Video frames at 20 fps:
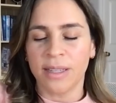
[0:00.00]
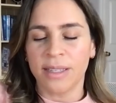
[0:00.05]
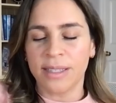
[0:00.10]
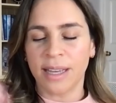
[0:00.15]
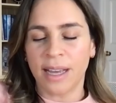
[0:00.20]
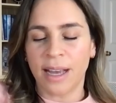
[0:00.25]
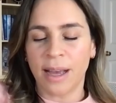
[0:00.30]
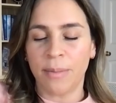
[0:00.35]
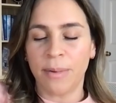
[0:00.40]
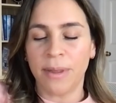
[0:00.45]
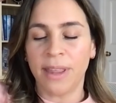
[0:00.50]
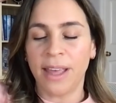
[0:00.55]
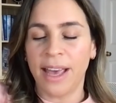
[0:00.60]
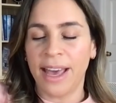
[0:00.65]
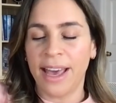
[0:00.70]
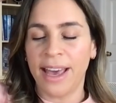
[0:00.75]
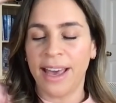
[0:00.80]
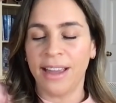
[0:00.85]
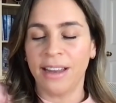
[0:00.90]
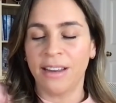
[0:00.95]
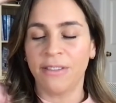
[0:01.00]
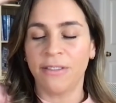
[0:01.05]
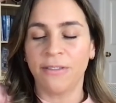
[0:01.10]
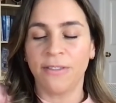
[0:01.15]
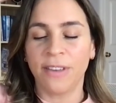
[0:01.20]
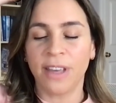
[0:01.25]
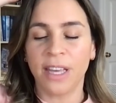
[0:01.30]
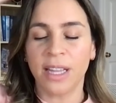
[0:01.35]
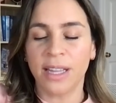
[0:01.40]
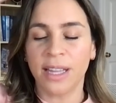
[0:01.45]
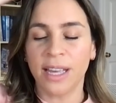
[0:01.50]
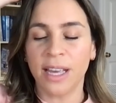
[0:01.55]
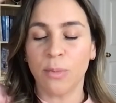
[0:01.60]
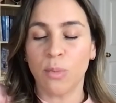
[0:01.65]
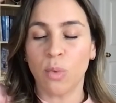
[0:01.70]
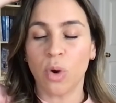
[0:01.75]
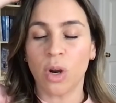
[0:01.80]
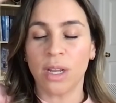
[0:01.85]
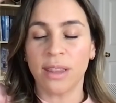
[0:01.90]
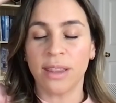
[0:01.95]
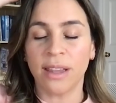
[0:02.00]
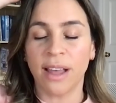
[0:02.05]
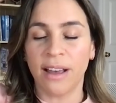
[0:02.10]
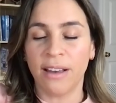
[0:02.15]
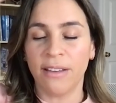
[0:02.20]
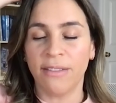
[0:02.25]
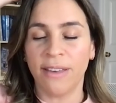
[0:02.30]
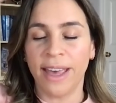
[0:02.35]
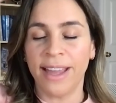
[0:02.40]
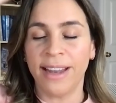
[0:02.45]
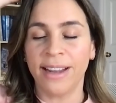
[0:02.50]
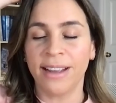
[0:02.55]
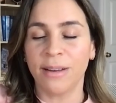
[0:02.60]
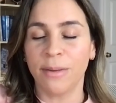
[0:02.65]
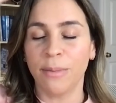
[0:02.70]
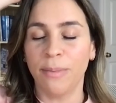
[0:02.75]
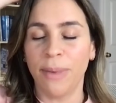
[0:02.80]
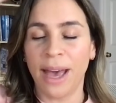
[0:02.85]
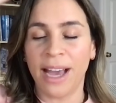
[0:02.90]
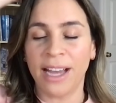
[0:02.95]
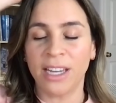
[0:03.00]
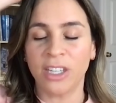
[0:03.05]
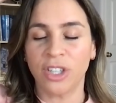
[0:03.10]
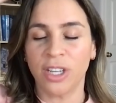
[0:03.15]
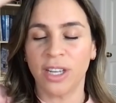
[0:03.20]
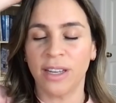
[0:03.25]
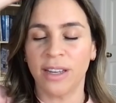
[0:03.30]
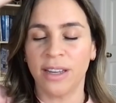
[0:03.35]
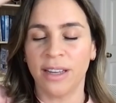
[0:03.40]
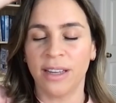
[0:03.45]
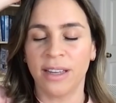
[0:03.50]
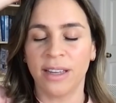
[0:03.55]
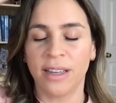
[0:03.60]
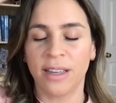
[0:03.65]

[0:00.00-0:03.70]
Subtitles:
Top of the head, feeling more love and compassion.